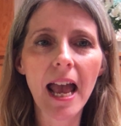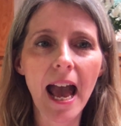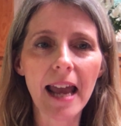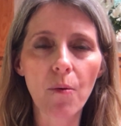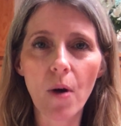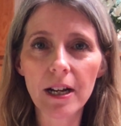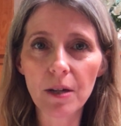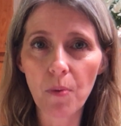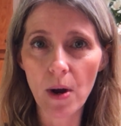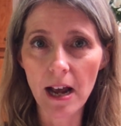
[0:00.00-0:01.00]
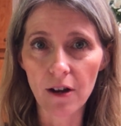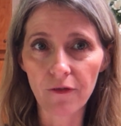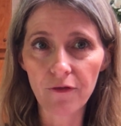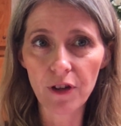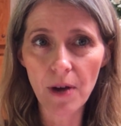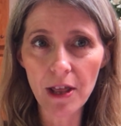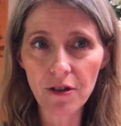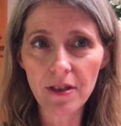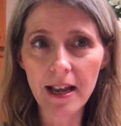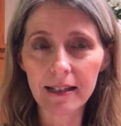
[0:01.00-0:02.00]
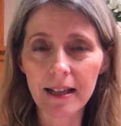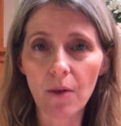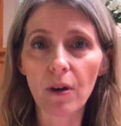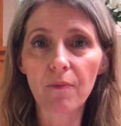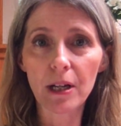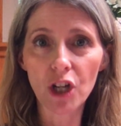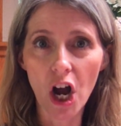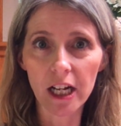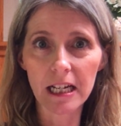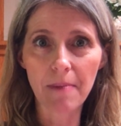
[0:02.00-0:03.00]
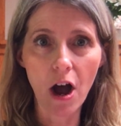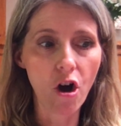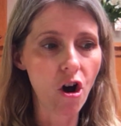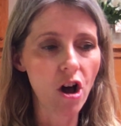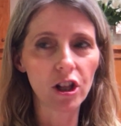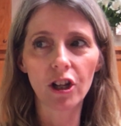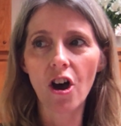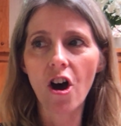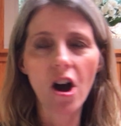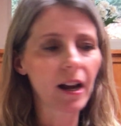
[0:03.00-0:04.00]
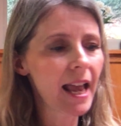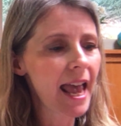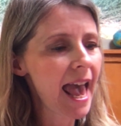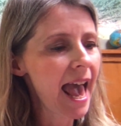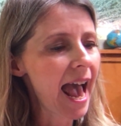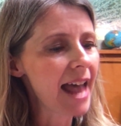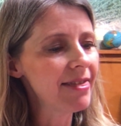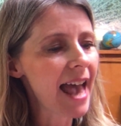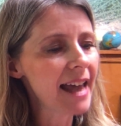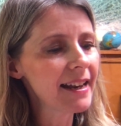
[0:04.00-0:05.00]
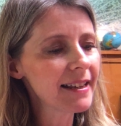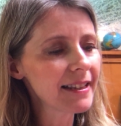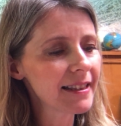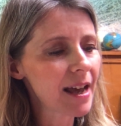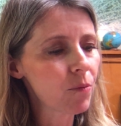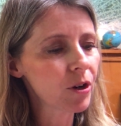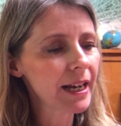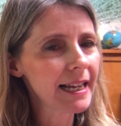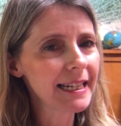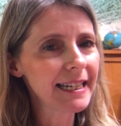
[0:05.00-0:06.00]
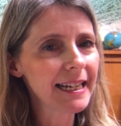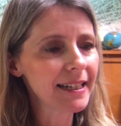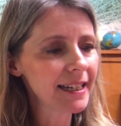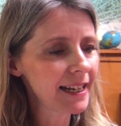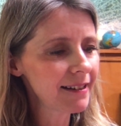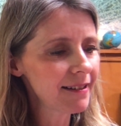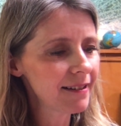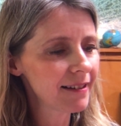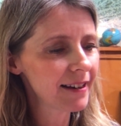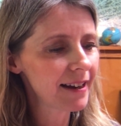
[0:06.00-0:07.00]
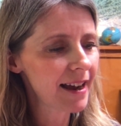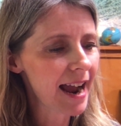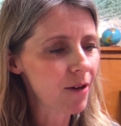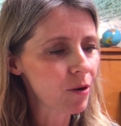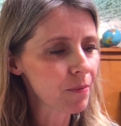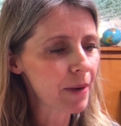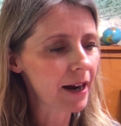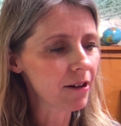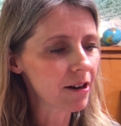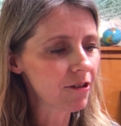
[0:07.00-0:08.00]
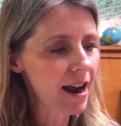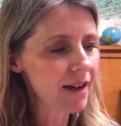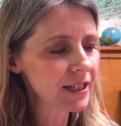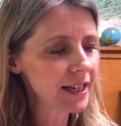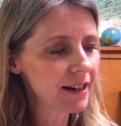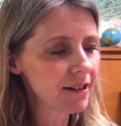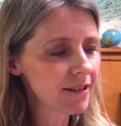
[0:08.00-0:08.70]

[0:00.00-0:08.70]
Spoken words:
And I wanted to point out a few other things that we've been talking about all along, and that is that we're indenting our paragraphs here,